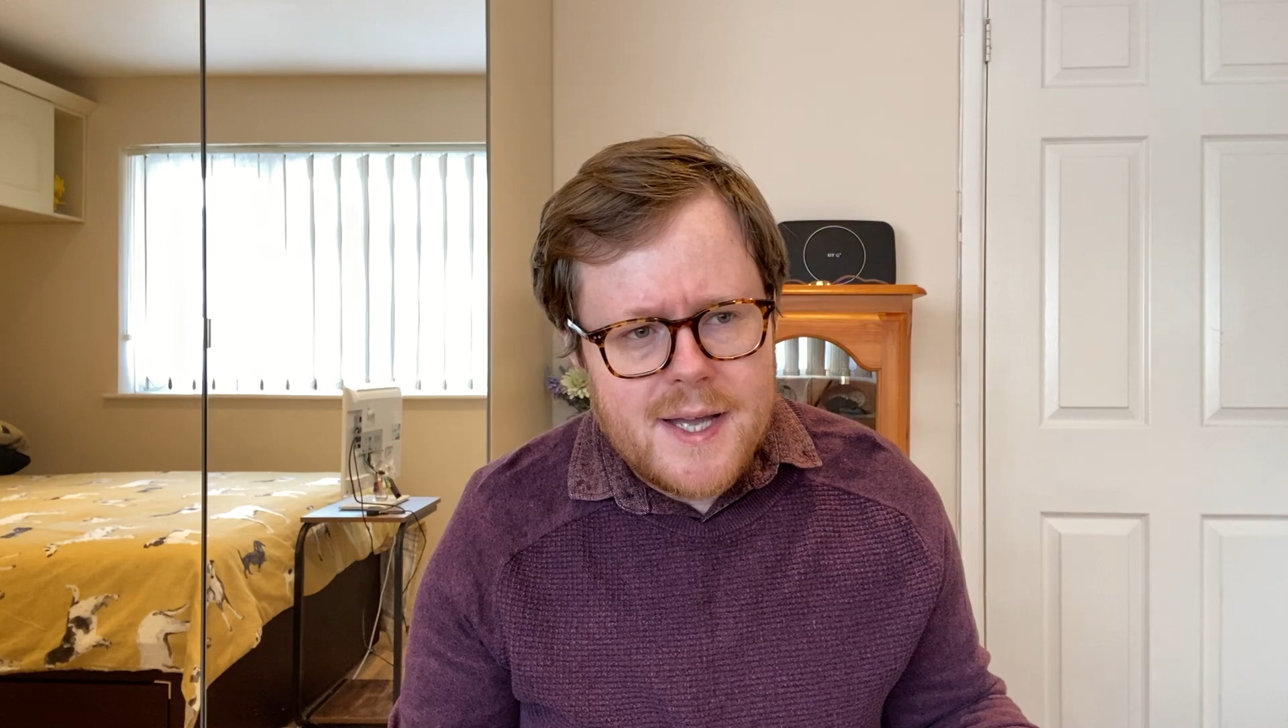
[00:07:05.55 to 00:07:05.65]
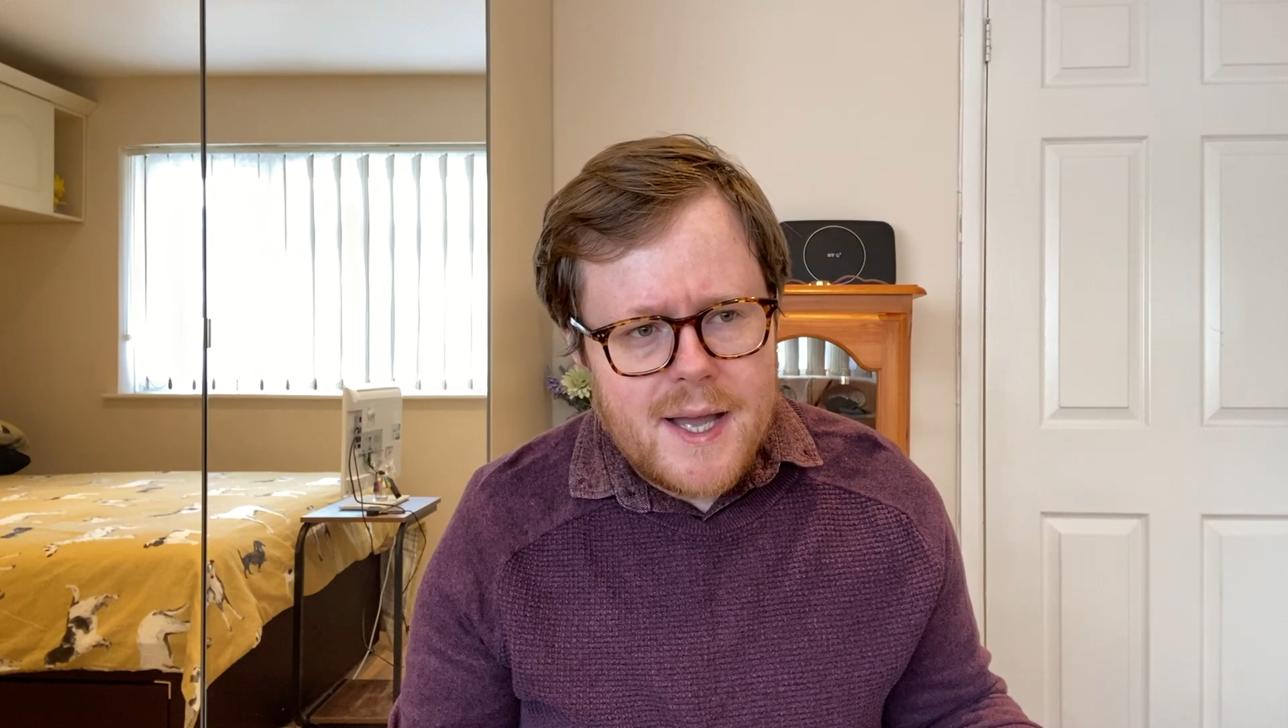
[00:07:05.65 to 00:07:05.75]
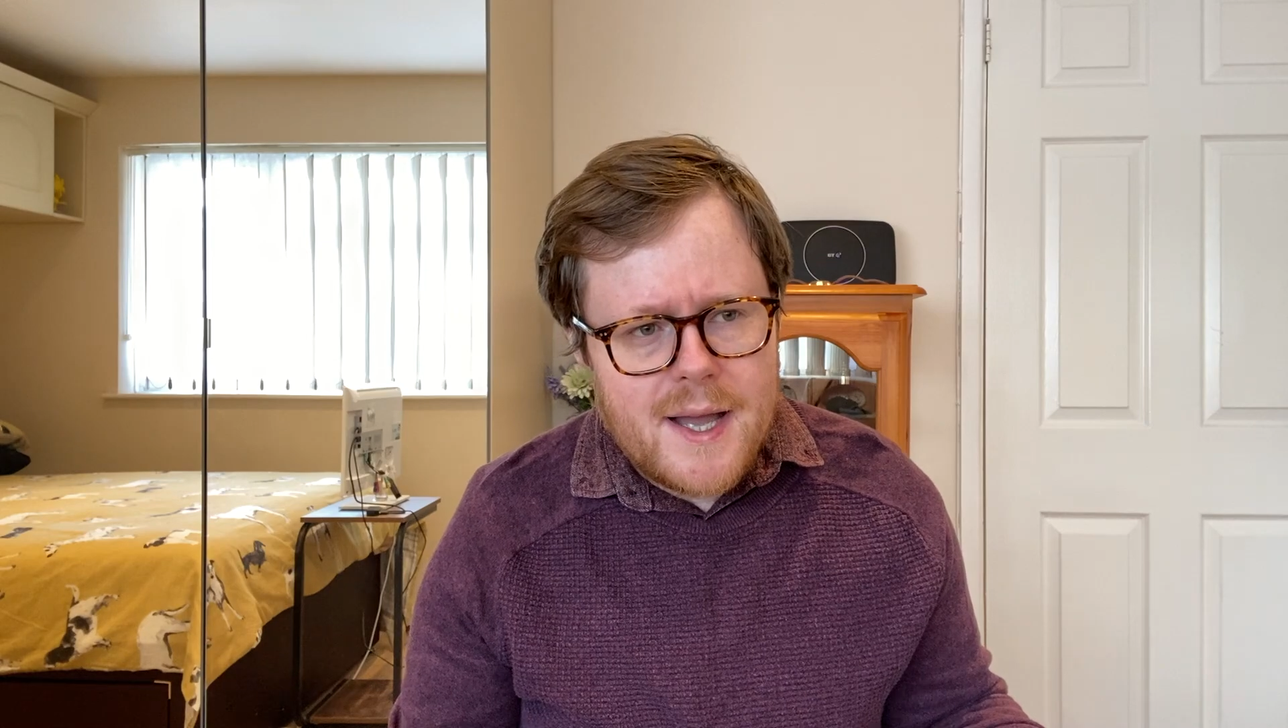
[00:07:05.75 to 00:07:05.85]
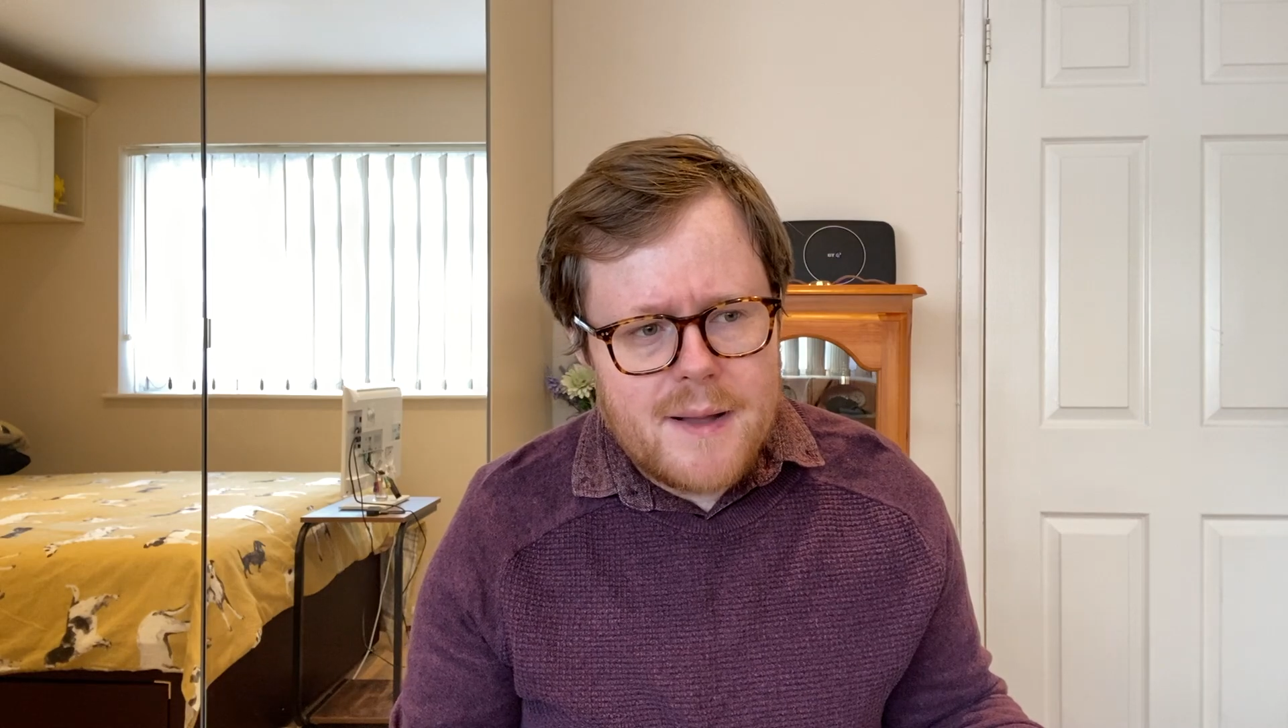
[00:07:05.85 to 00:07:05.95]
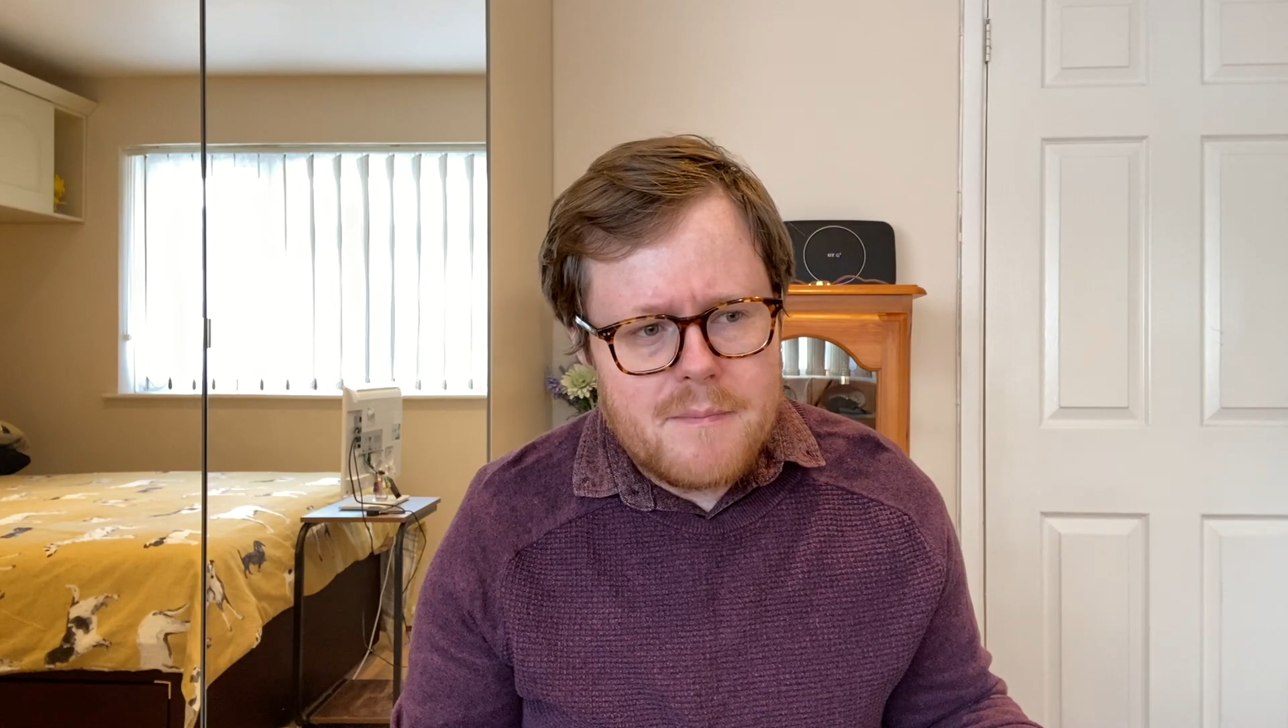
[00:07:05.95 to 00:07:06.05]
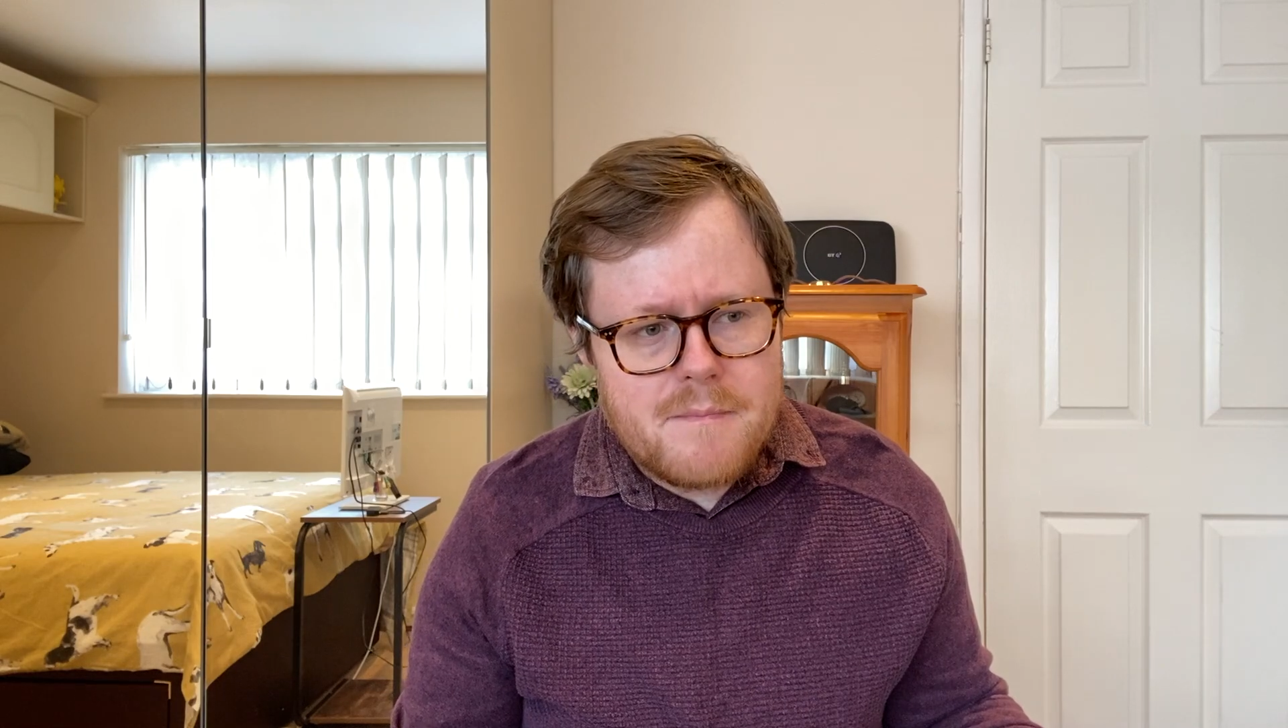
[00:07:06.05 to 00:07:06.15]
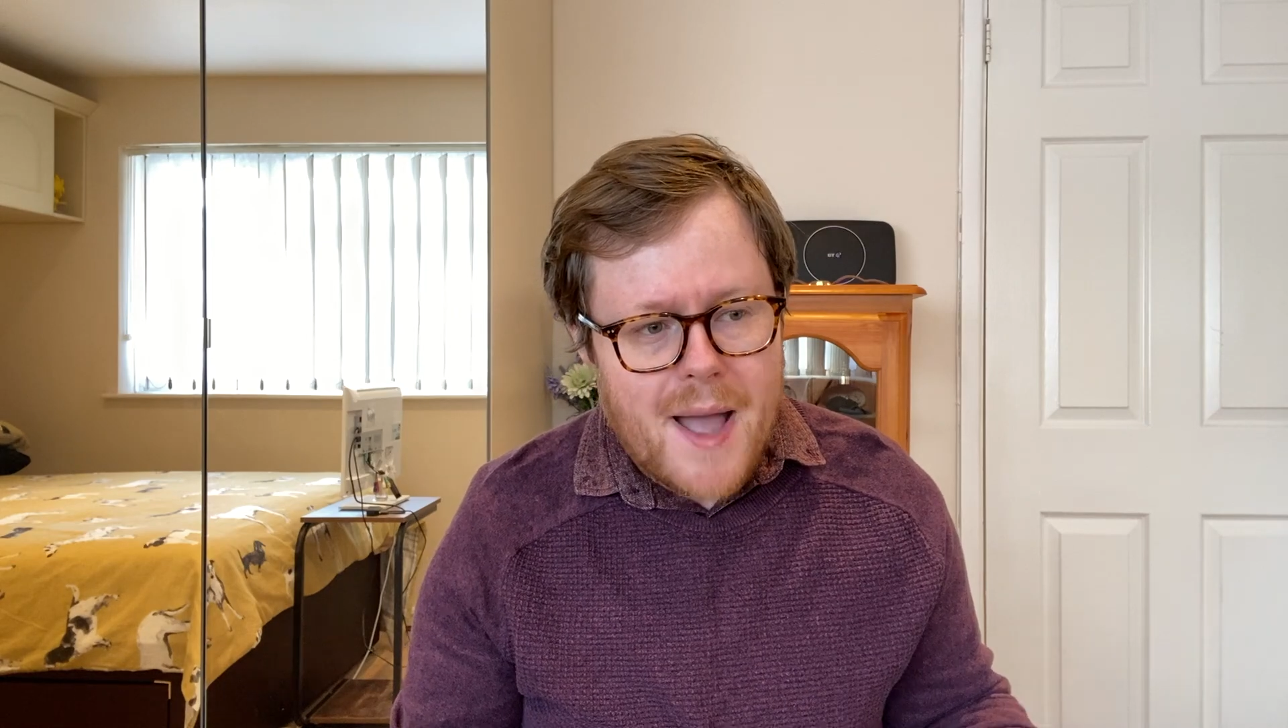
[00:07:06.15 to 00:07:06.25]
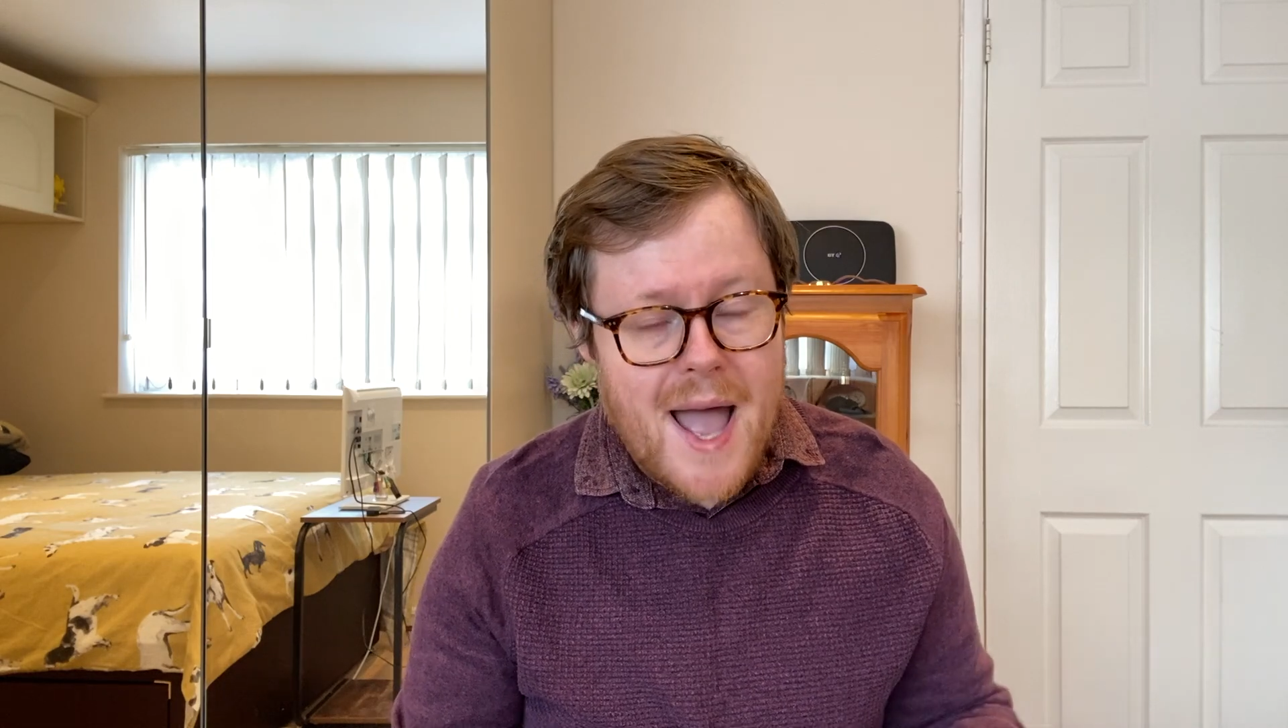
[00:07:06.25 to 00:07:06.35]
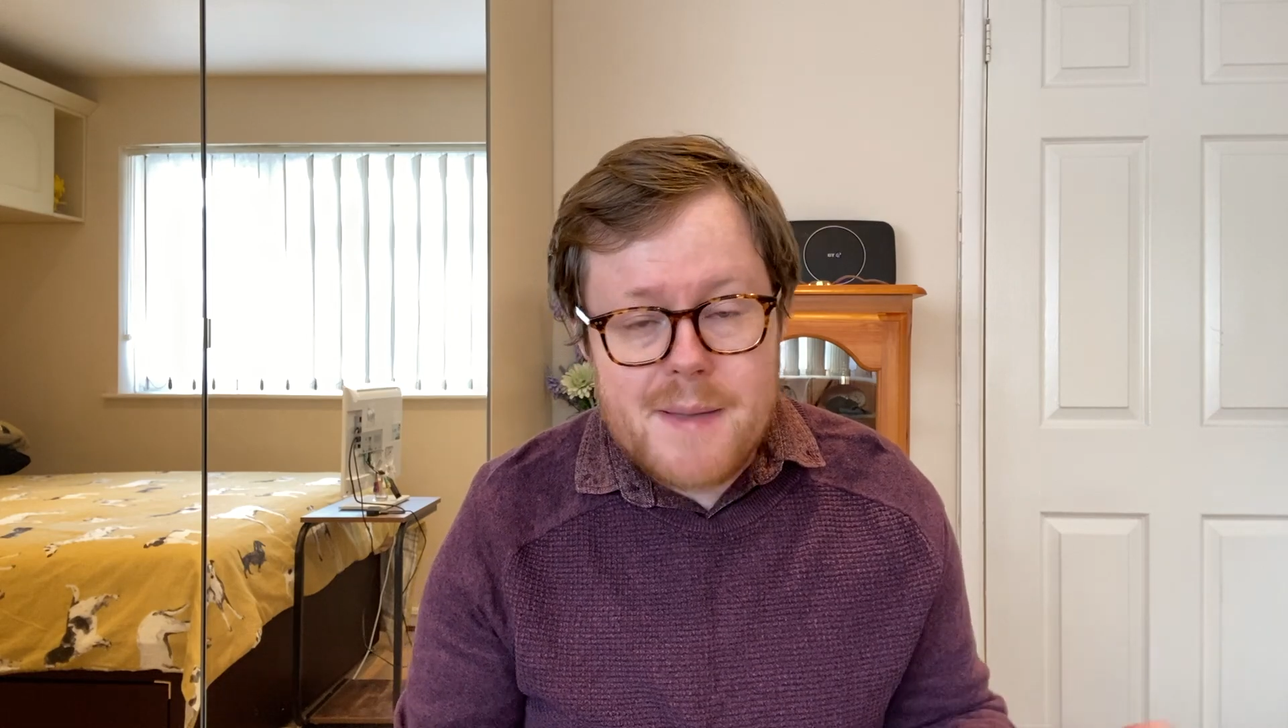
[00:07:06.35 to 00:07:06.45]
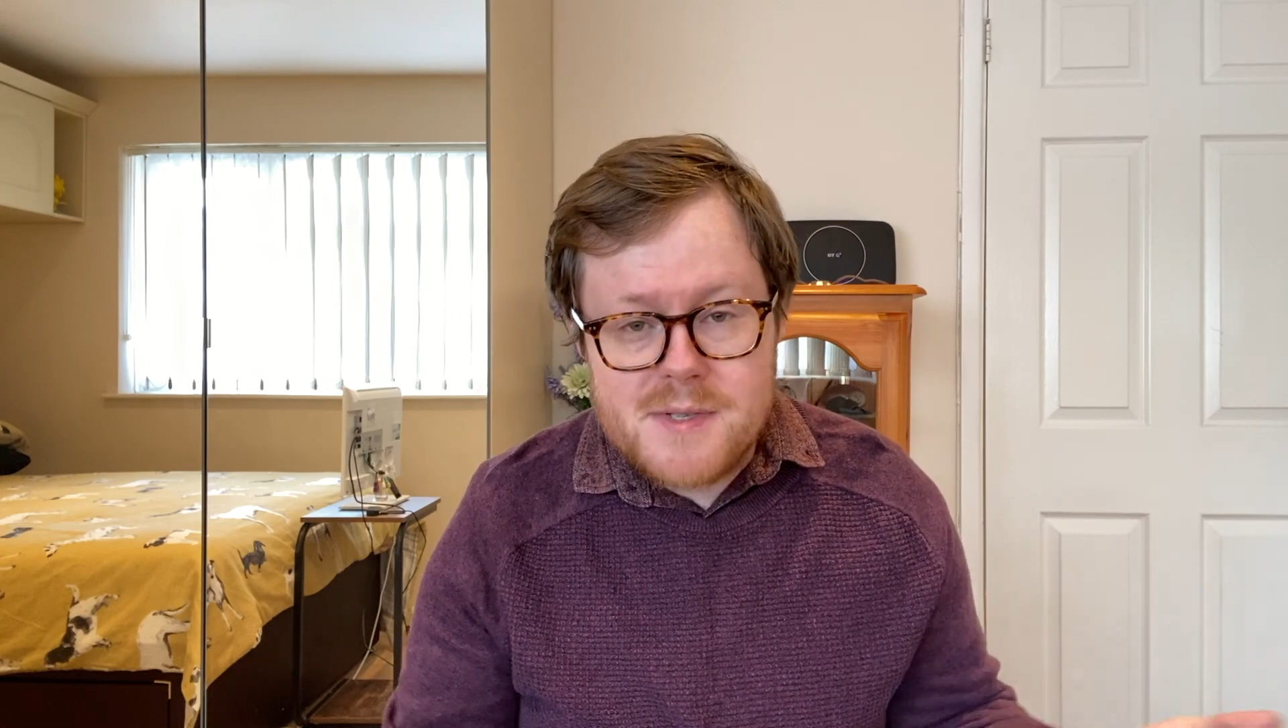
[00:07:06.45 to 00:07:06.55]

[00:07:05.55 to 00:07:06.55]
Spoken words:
Perhaps